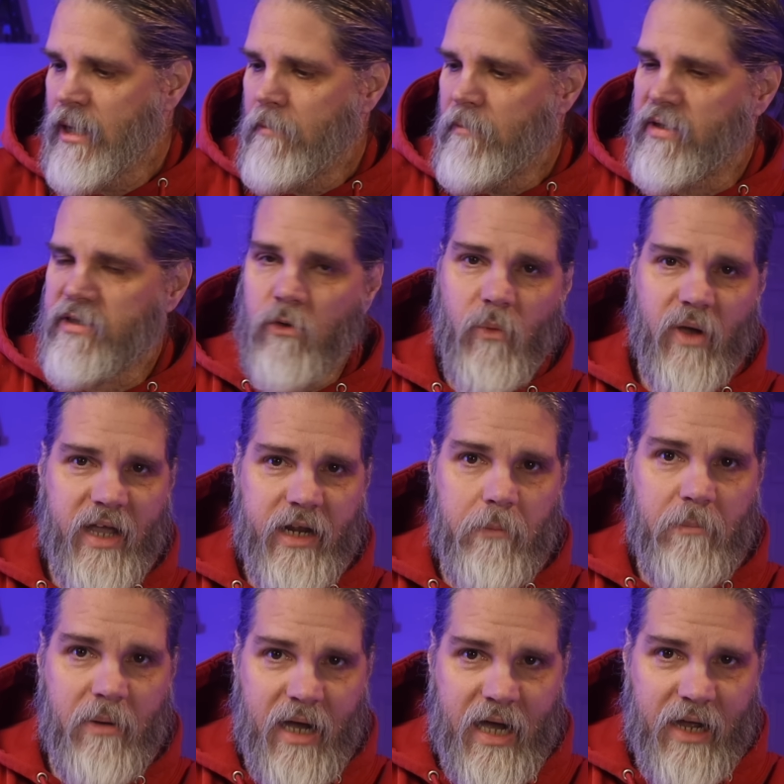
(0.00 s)
But the way to
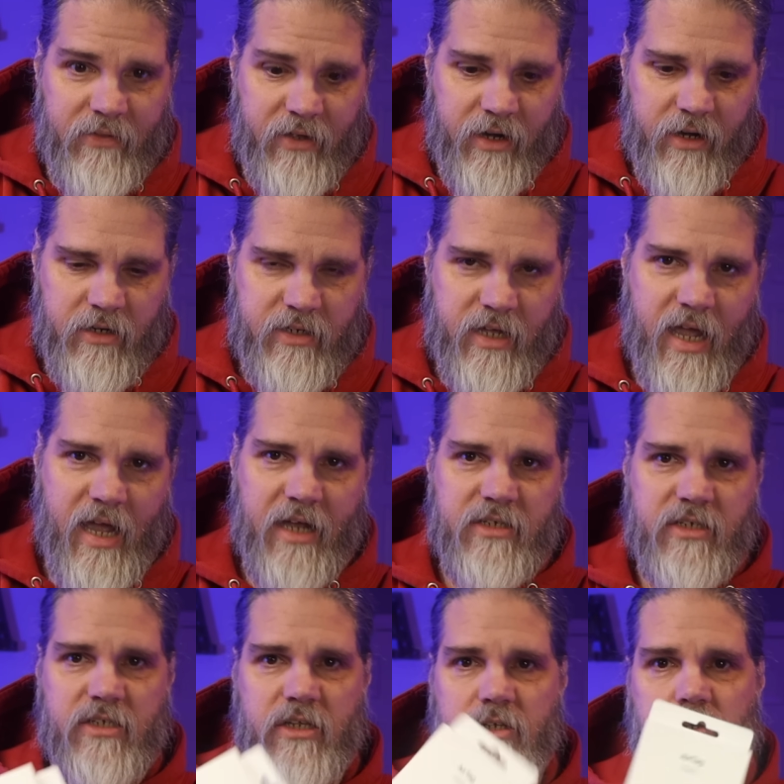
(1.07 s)
buy the AirTags
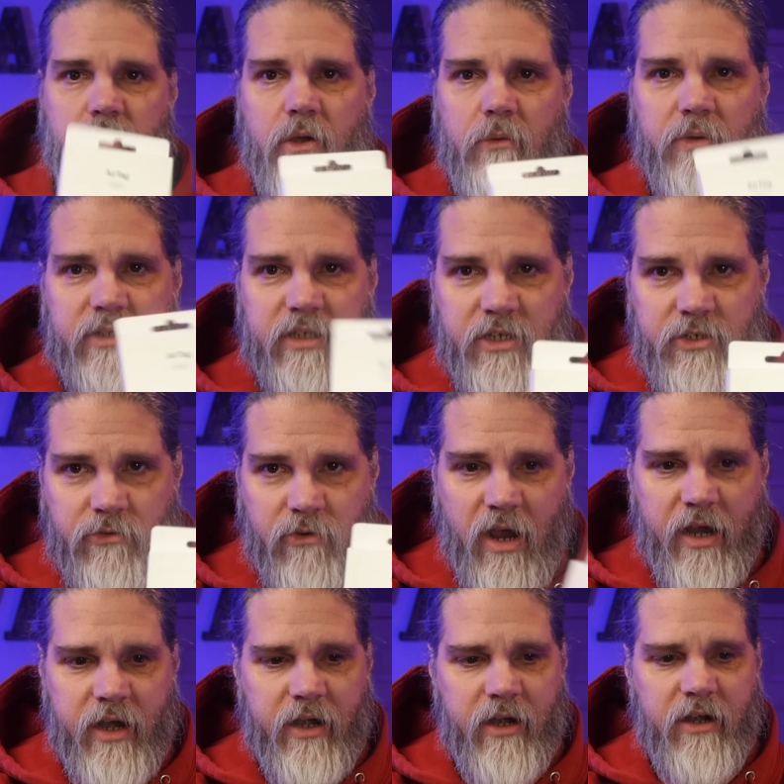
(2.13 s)
is to do it with this
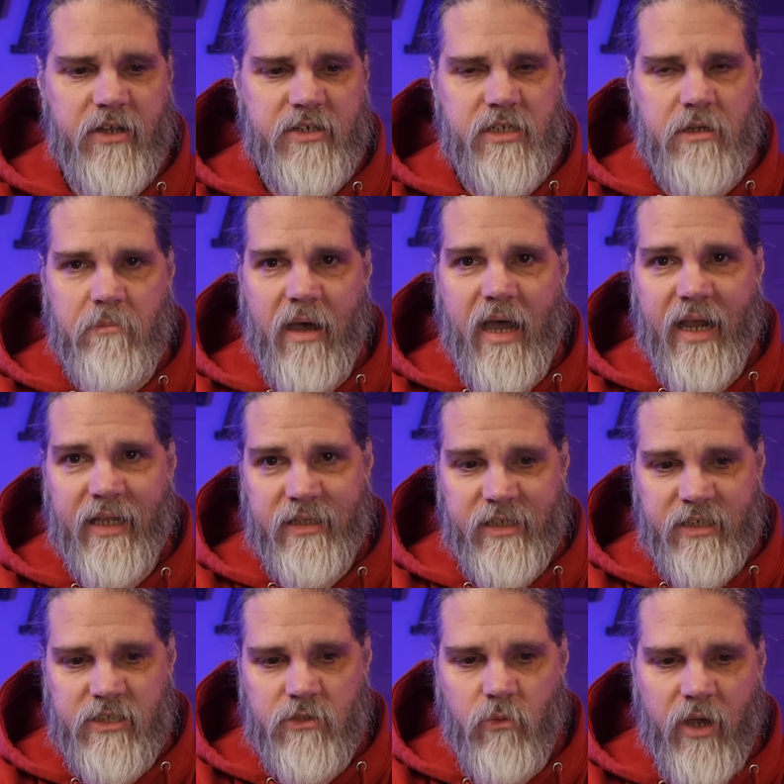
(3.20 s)
right here, is to buy it
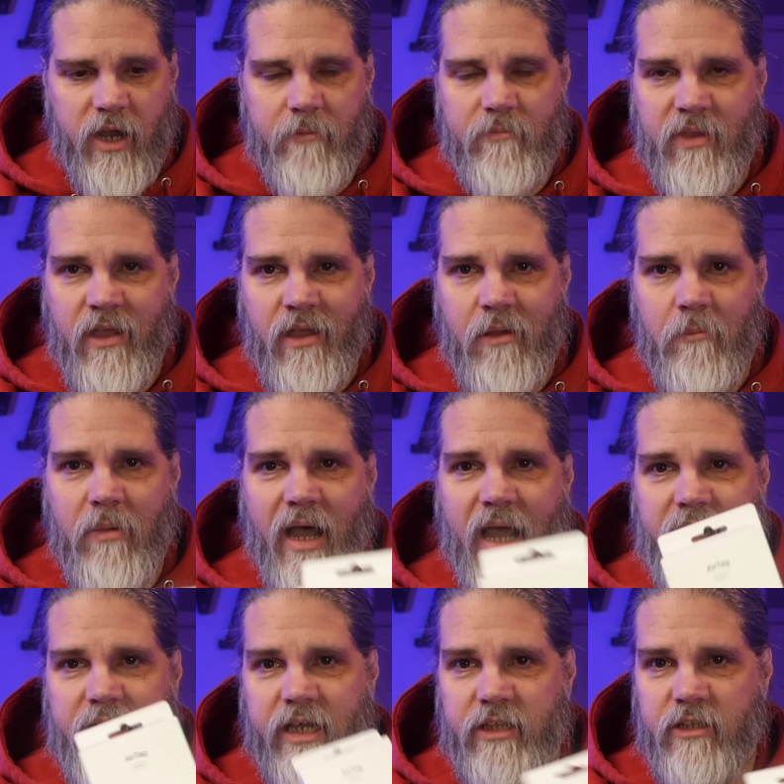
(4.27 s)
this way.
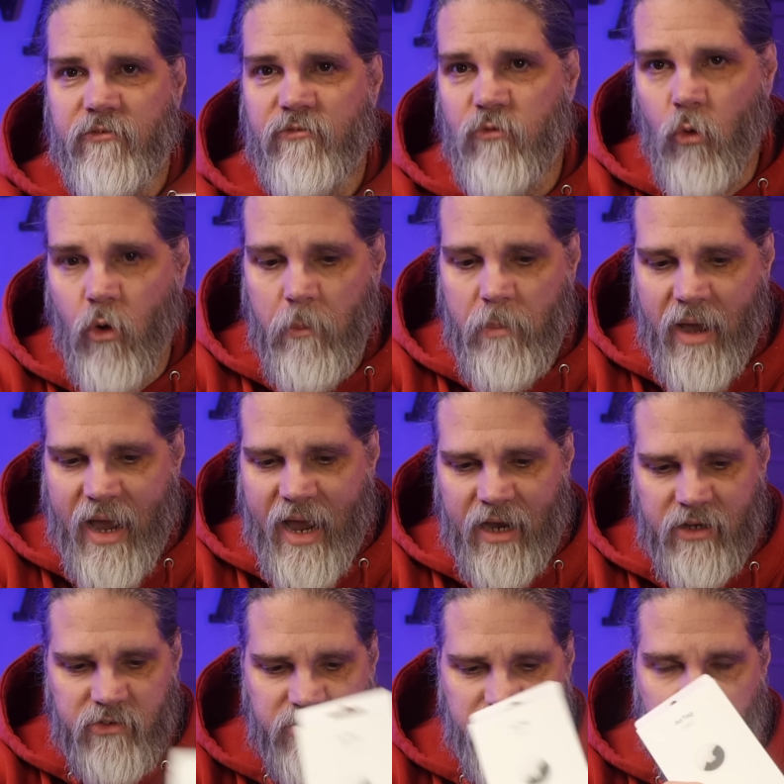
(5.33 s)
Buy it in the
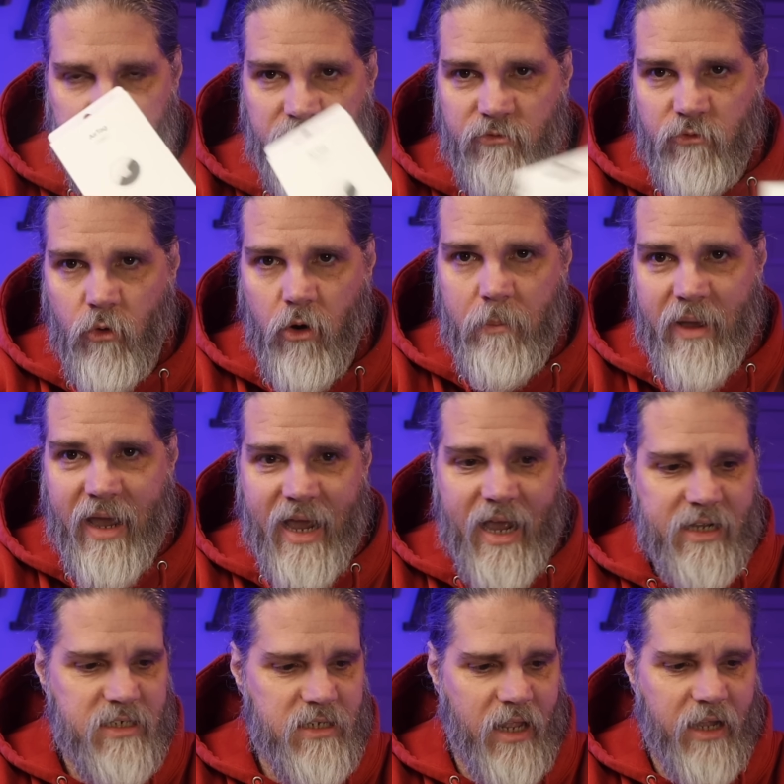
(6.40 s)
4-packs. So in the
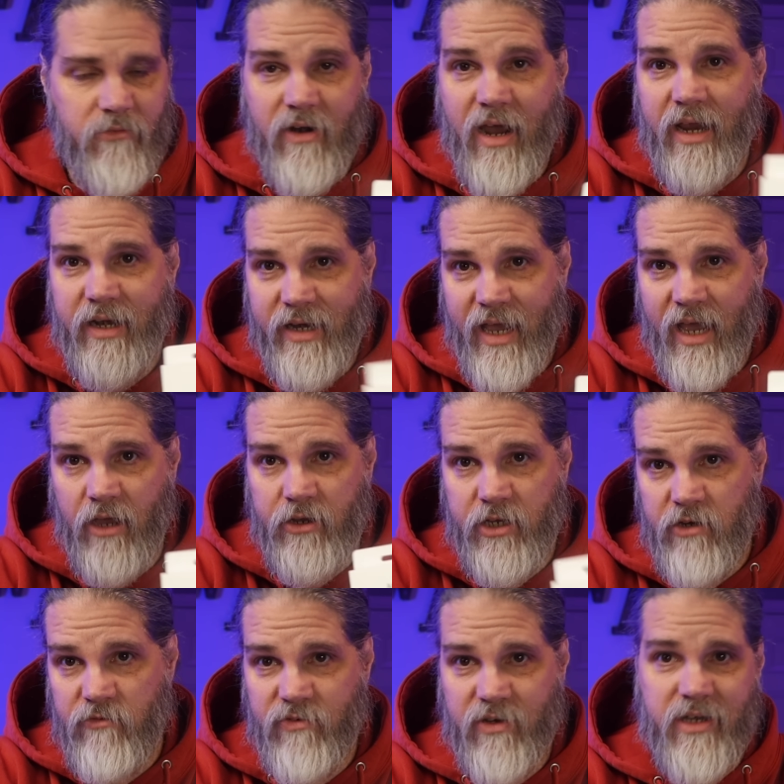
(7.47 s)
4-packs, like right now, you
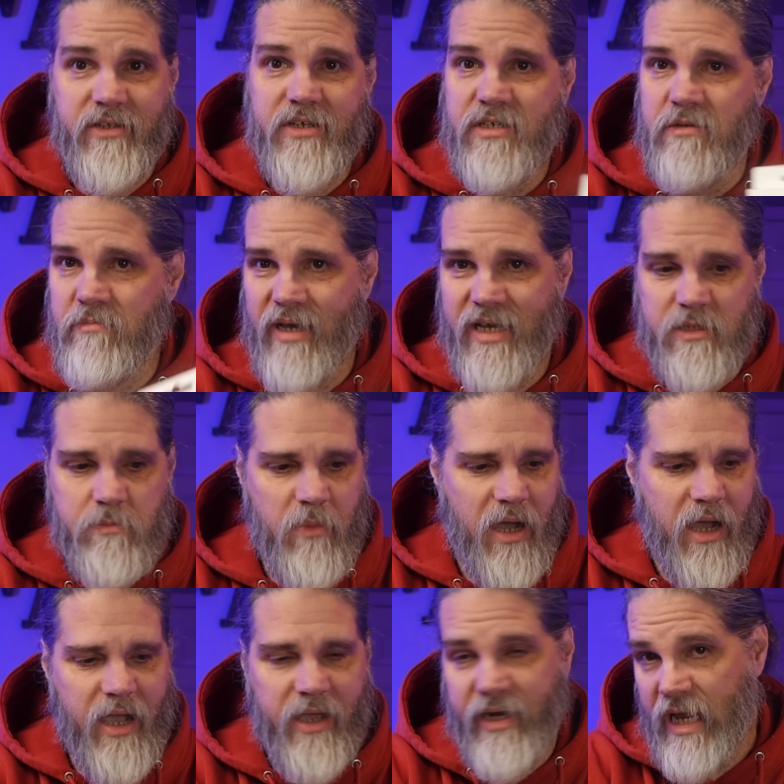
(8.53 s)
can find this at Best
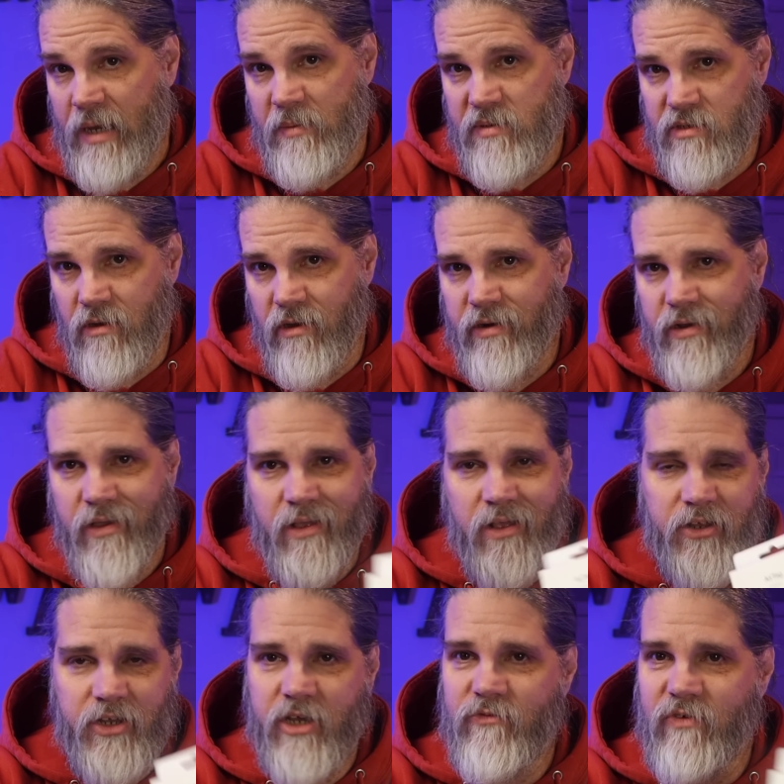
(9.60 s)
Buy and Amazon.
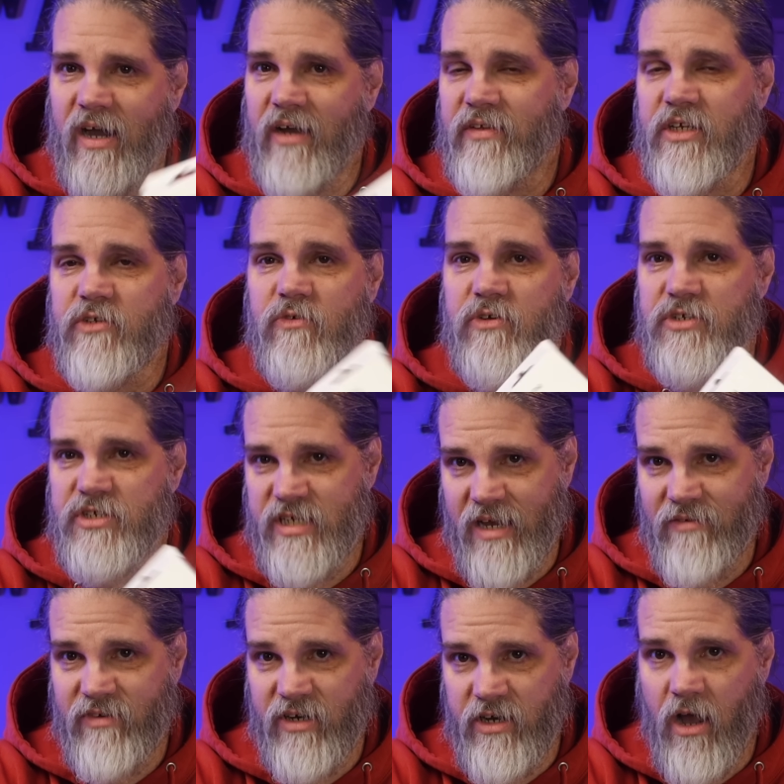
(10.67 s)
You can find these for
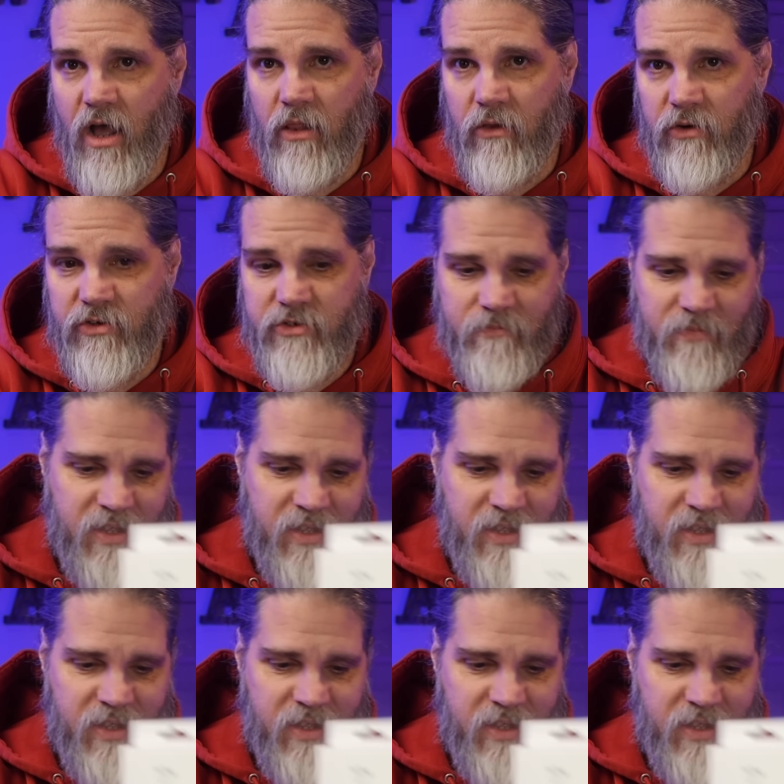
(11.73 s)
$70.